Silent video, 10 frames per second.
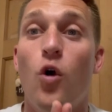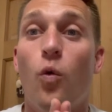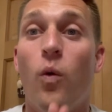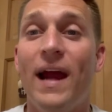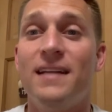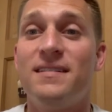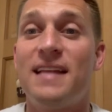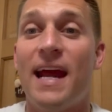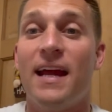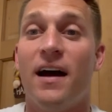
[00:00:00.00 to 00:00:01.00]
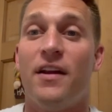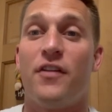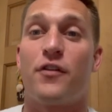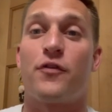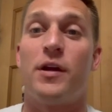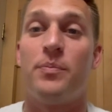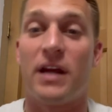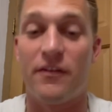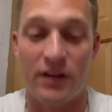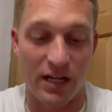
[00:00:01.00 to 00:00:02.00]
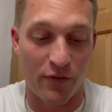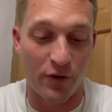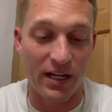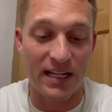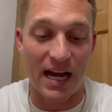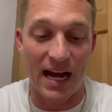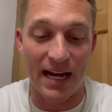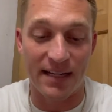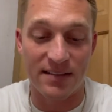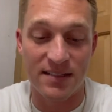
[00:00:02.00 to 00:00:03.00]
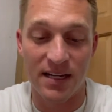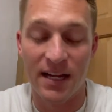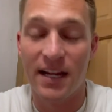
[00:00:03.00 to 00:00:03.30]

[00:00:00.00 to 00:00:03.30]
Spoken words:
Wednesday, another free play video for you guys.